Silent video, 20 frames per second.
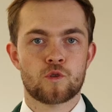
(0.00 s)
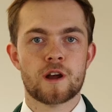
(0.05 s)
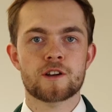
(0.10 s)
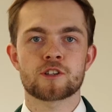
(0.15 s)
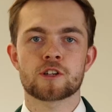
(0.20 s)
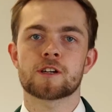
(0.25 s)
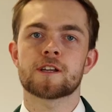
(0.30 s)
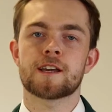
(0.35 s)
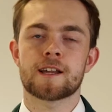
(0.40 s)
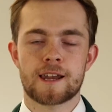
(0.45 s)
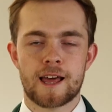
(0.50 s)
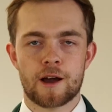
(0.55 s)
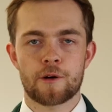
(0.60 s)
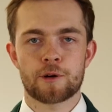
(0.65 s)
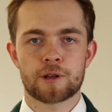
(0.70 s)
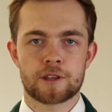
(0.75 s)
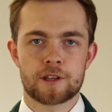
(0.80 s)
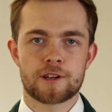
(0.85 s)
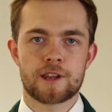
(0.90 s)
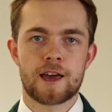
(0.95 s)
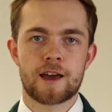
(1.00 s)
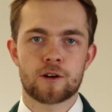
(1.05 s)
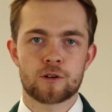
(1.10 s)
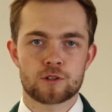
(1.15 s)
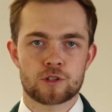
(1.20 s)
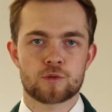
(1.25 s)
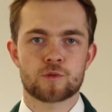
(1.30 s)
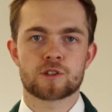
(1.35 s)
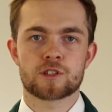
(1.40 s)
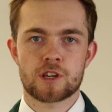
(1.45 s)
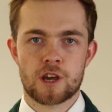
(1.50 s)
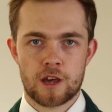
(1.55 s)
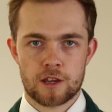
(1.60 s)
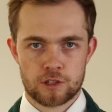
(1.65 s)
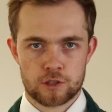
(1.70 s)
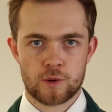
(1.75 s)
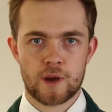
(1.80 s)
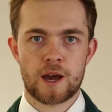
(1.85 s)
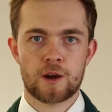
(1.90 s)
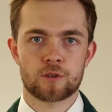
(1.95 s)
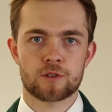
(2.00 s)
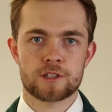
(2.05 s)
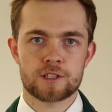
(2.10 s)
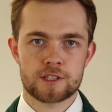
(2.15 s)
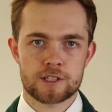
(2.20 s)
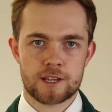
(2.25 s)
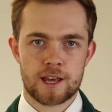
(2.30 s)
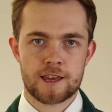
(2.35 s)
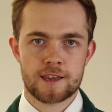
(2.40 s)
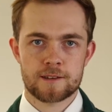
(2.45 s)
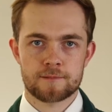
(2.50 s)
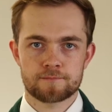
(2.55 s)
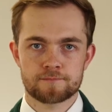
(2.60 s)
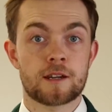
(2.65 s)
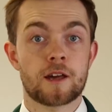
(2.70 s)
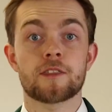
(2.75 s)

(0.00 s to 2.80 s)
gradually allowing the nail to return to a healthy state.